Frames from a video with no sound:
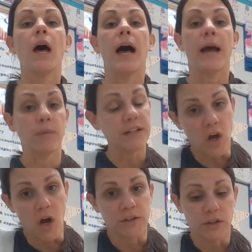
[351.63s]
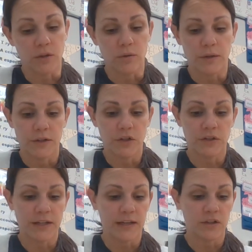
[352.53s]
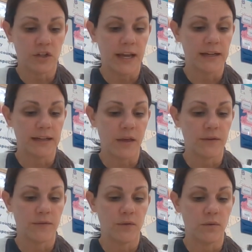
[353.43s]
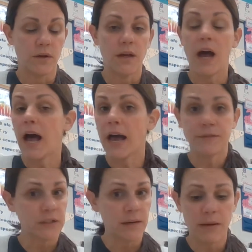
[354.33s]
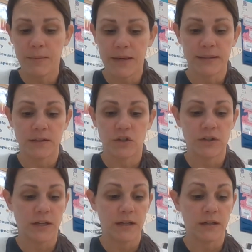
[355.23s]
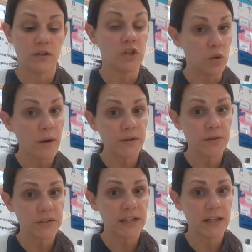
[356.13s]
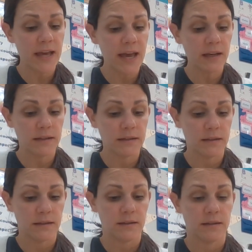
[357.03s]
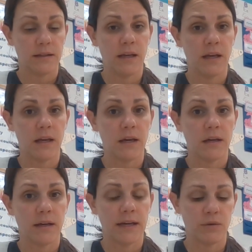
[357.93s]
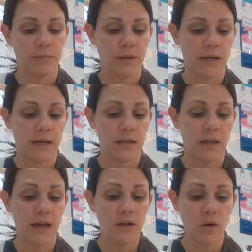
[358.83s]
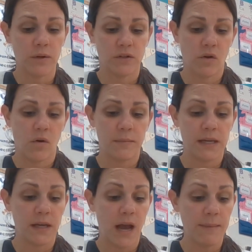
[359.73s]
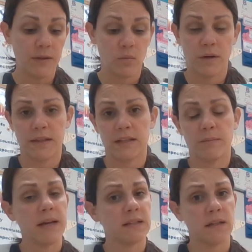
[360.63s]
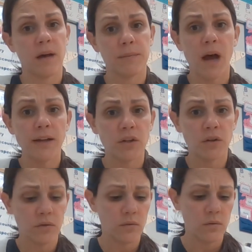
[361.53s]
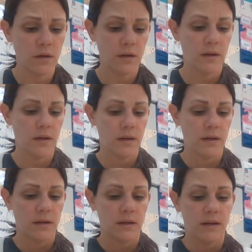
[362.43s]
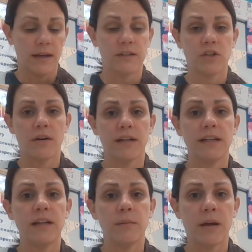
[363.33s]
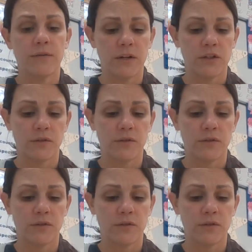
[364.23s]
"I want to talk to you," she said as she handed out the food. "I've done my best," she said. "Do you understand that?" "Yeah," I replied. "I know it's all me. I'm the one that's messed up, not you." I started eating my French